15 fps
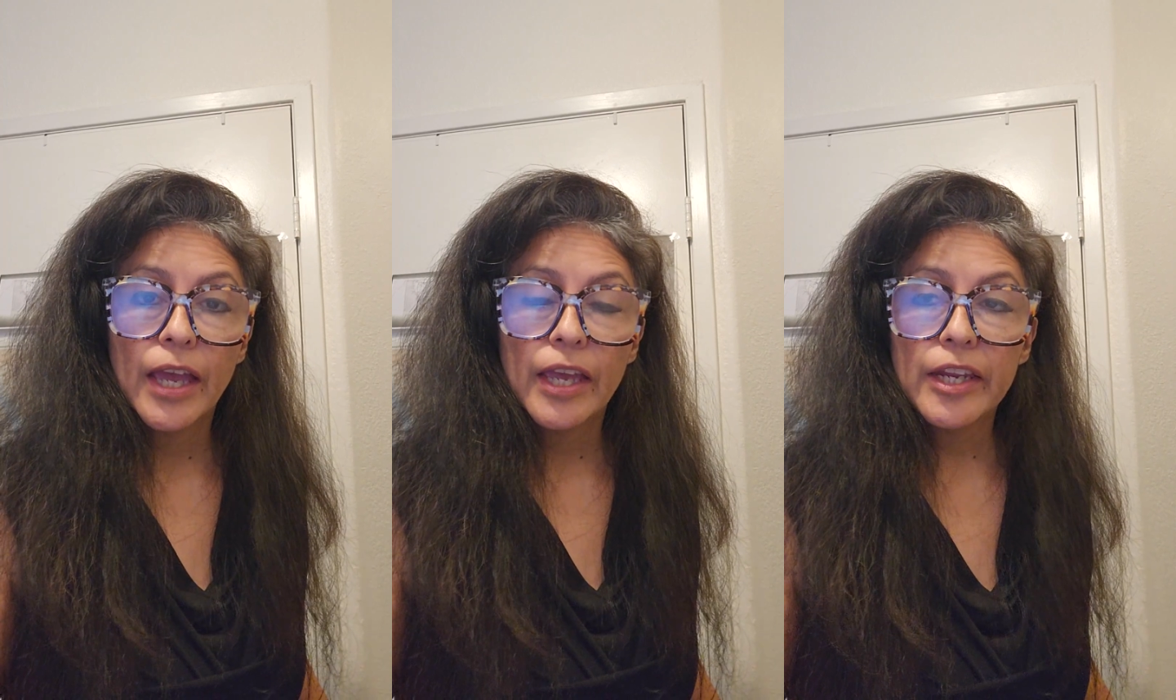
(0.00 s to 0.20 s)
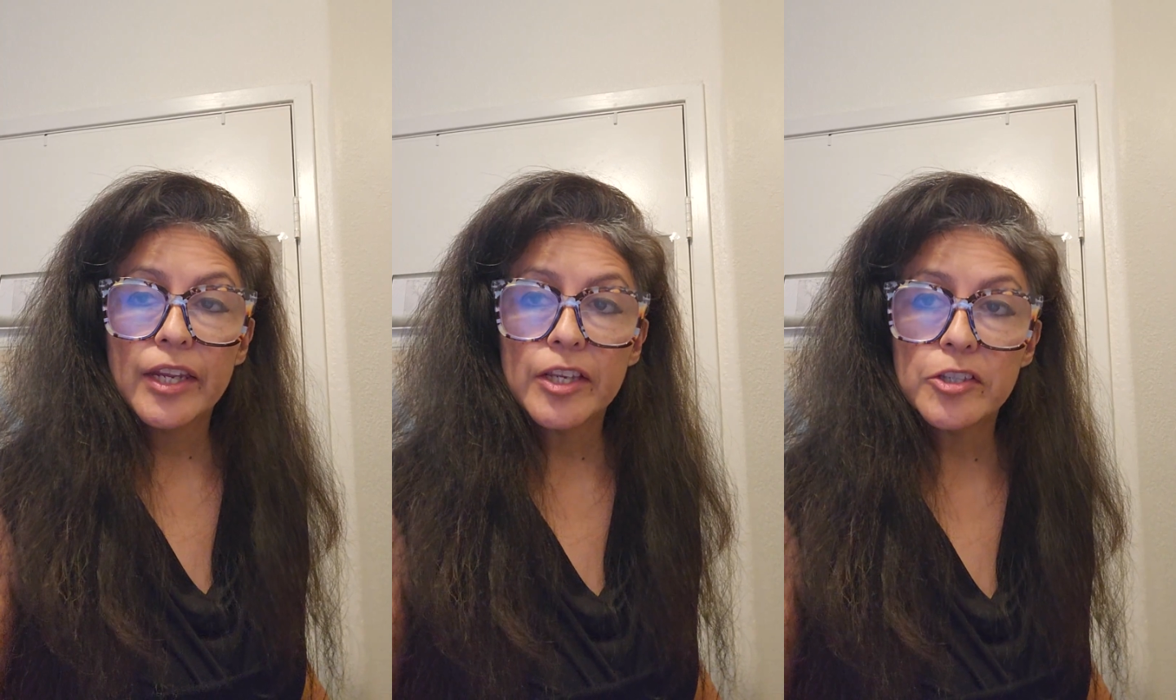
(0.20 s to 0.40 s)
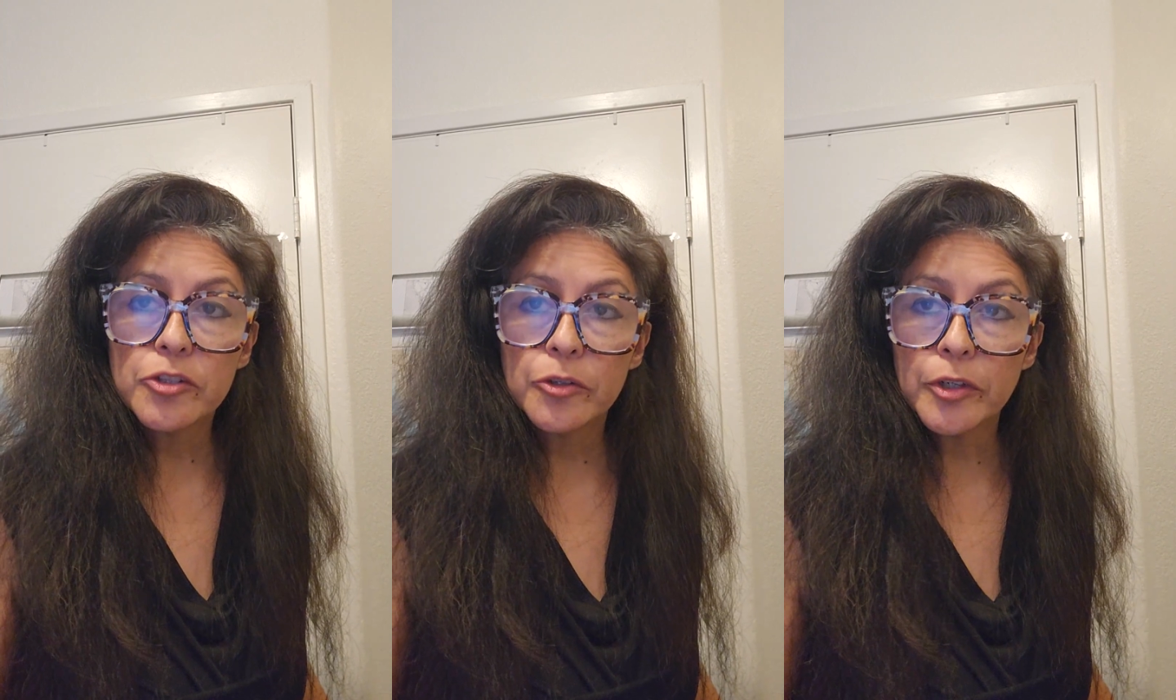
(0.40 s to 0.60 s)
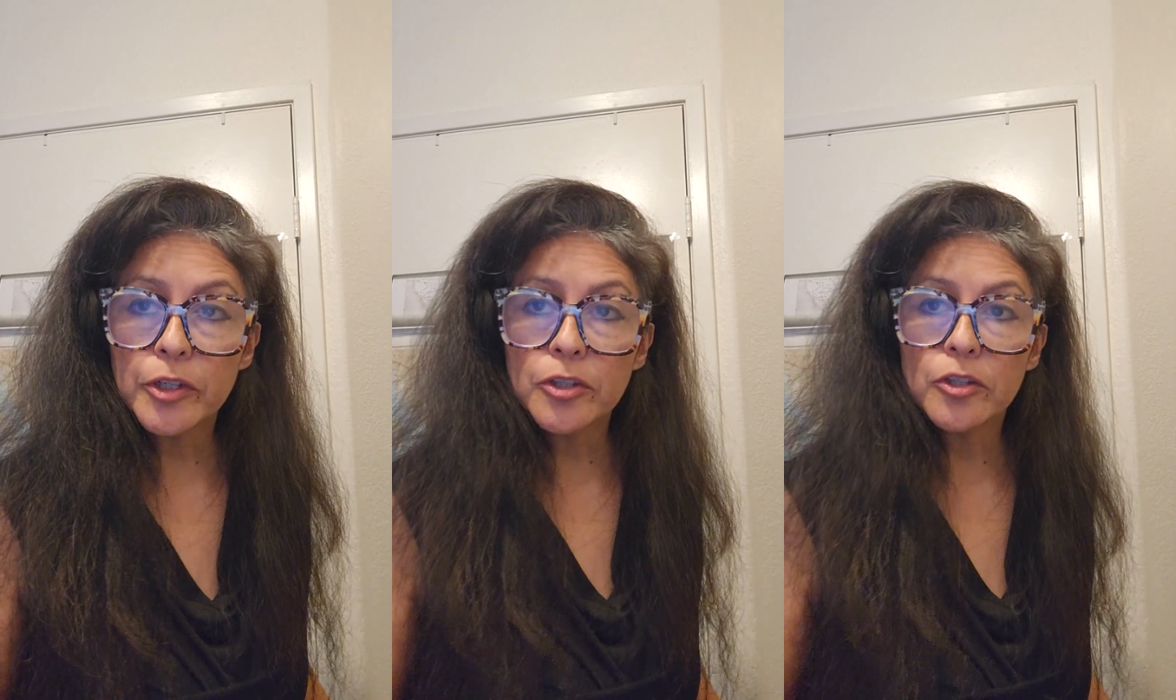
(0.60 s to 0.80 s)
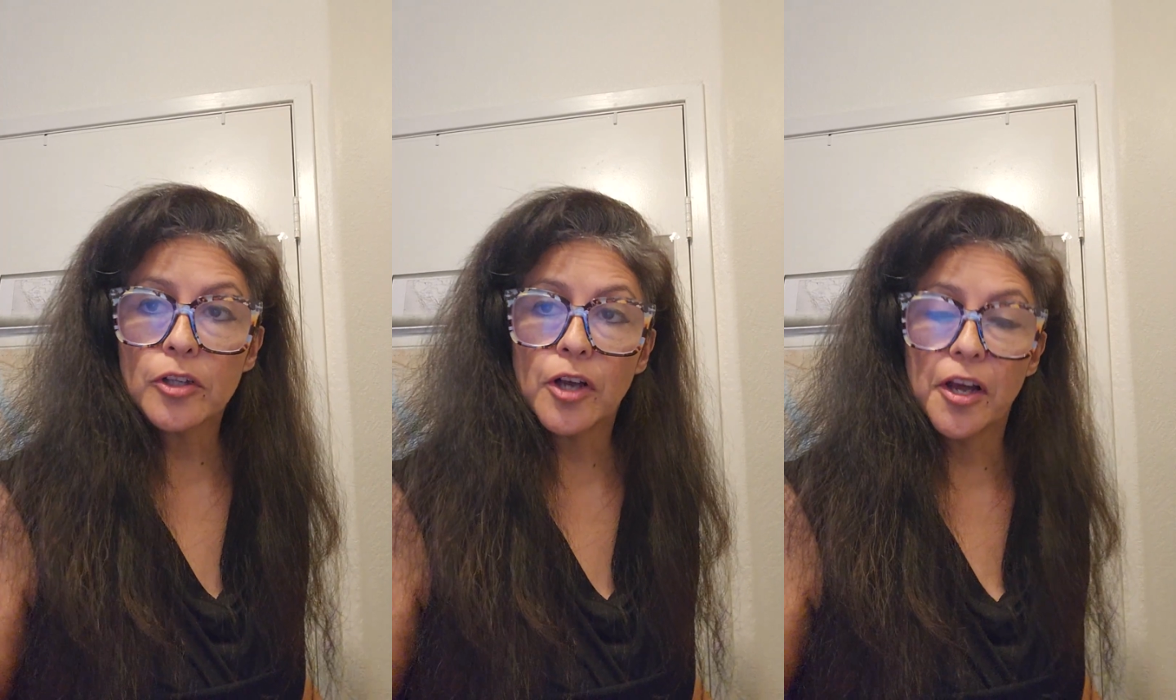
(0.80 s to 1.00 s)
In
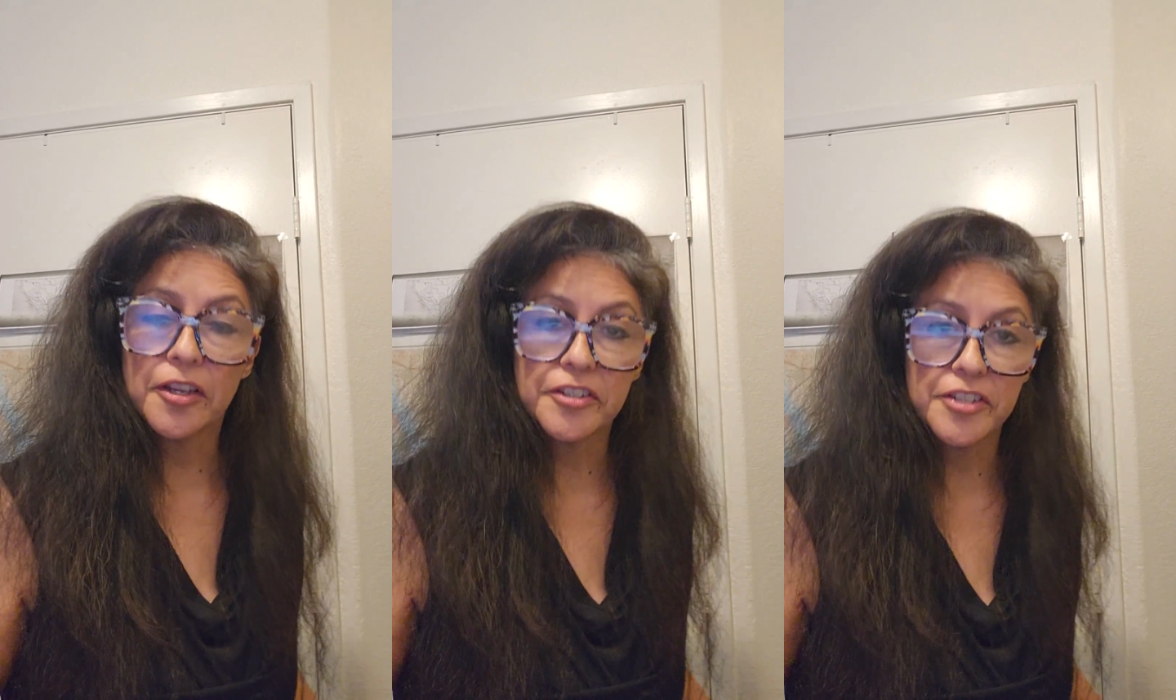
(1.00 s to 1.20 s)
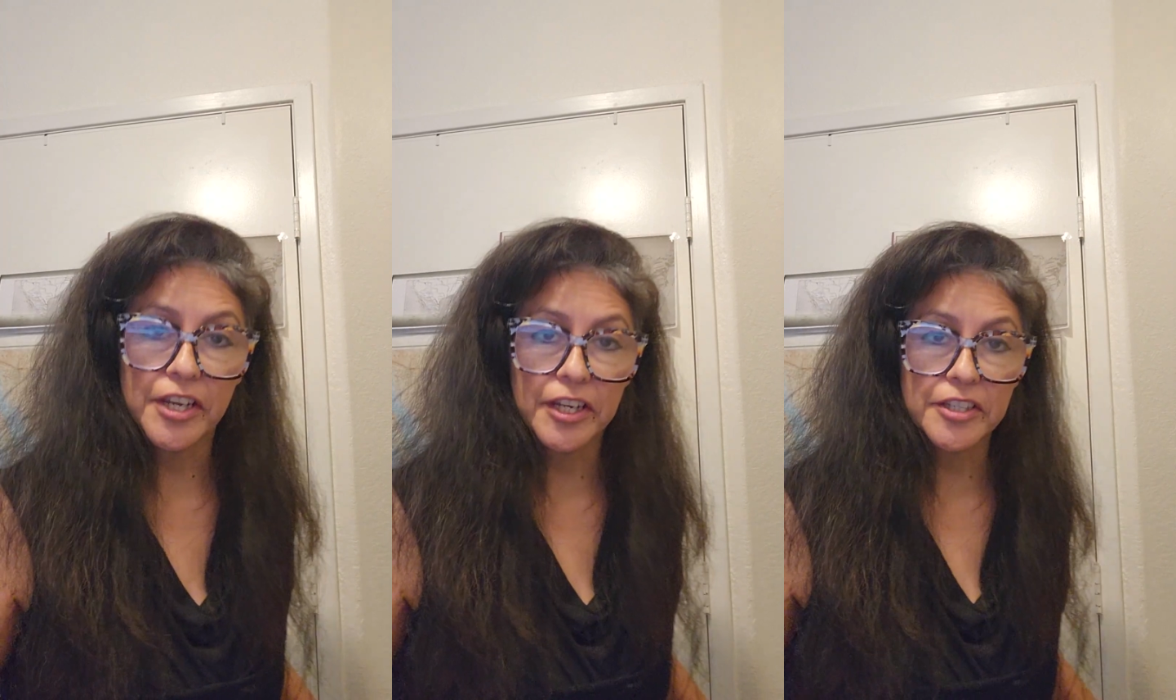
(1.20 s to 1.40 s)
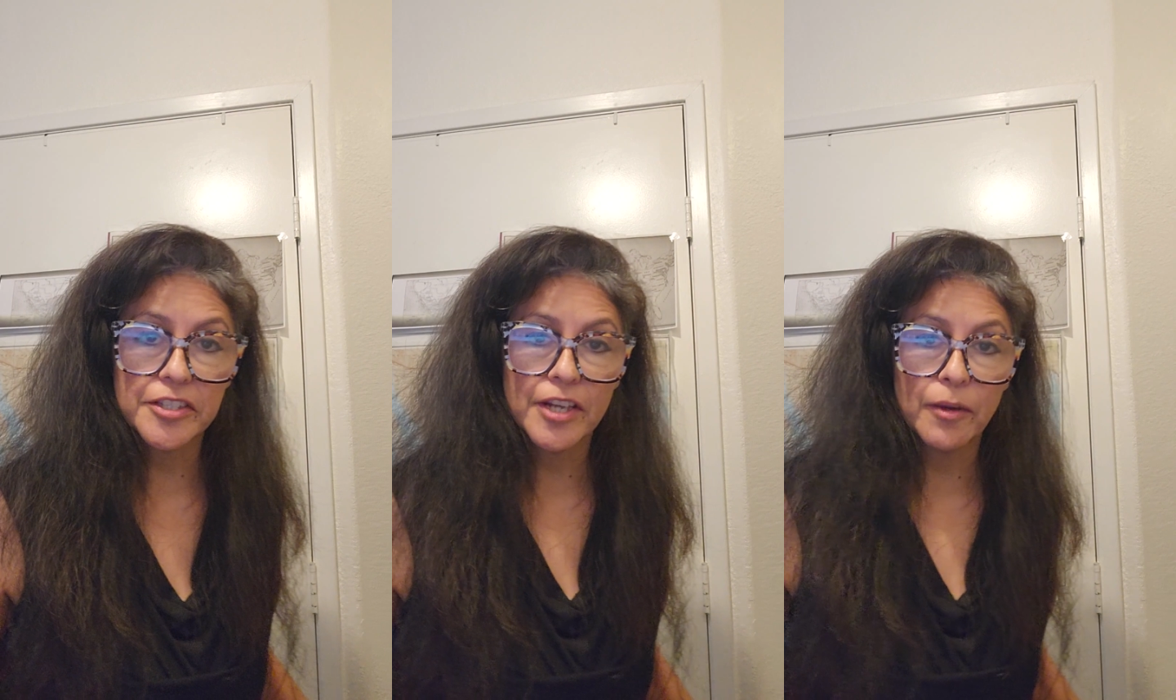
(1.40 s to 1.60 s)
historical context,